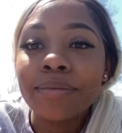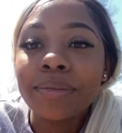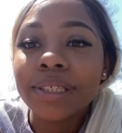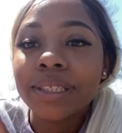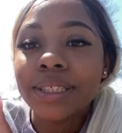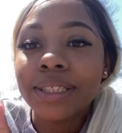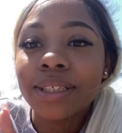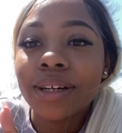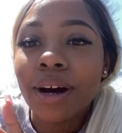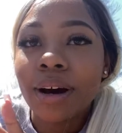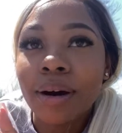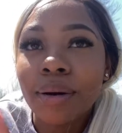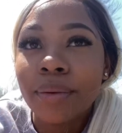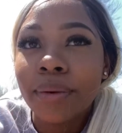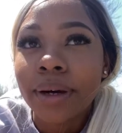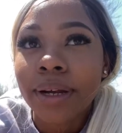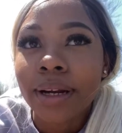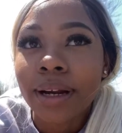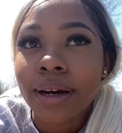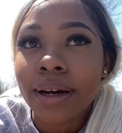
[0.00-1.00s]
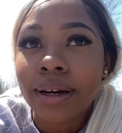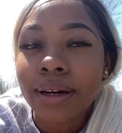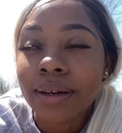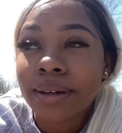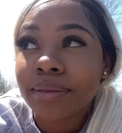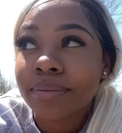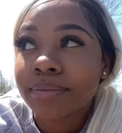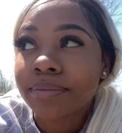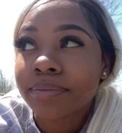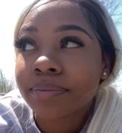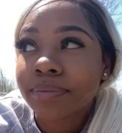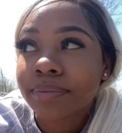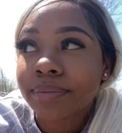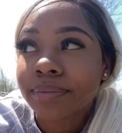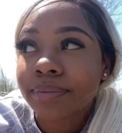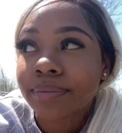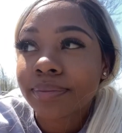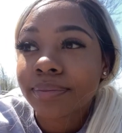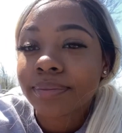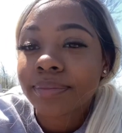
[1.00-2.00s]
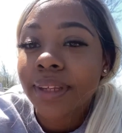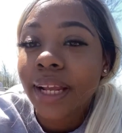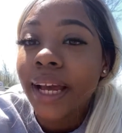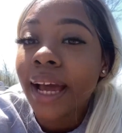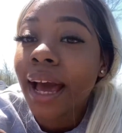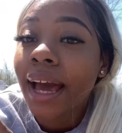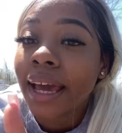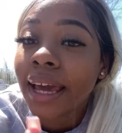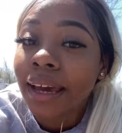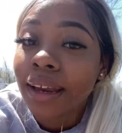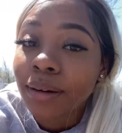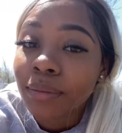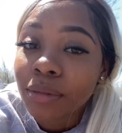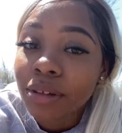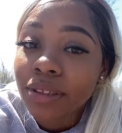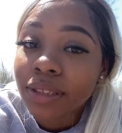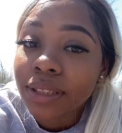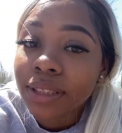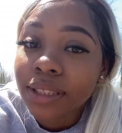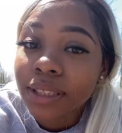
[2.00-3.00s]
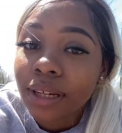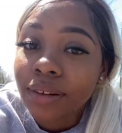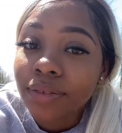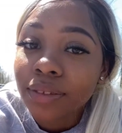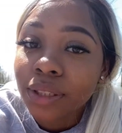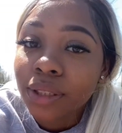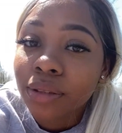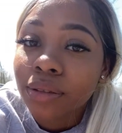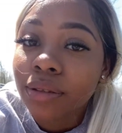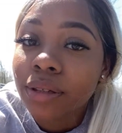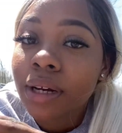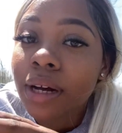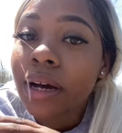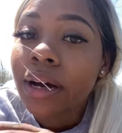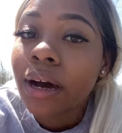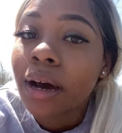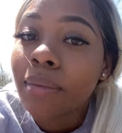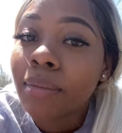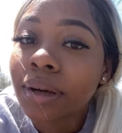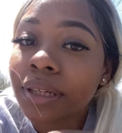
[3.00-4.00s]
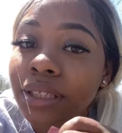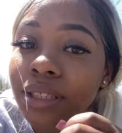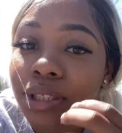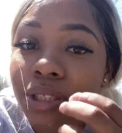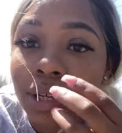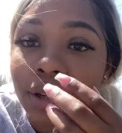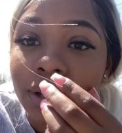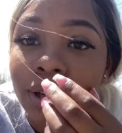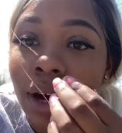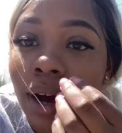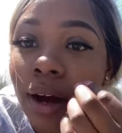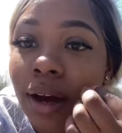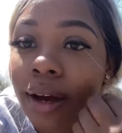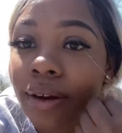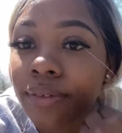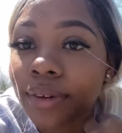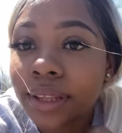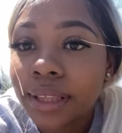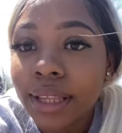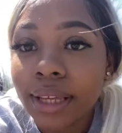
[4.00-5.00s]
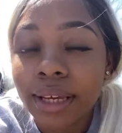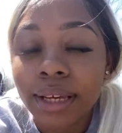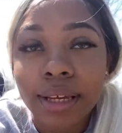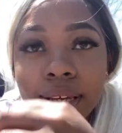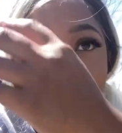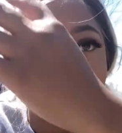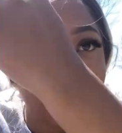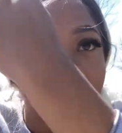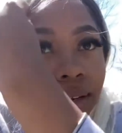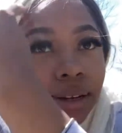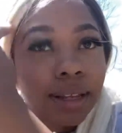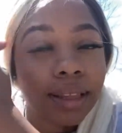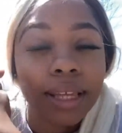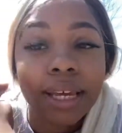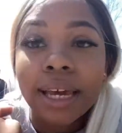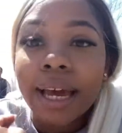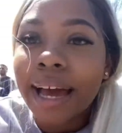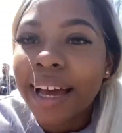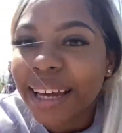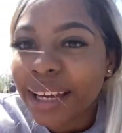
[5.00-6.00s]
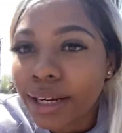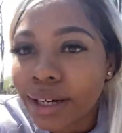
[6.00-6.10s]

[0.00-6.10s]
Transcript: gonna see y'all when um, they got animals and stuff too. I'm about to show y'all everything that they got.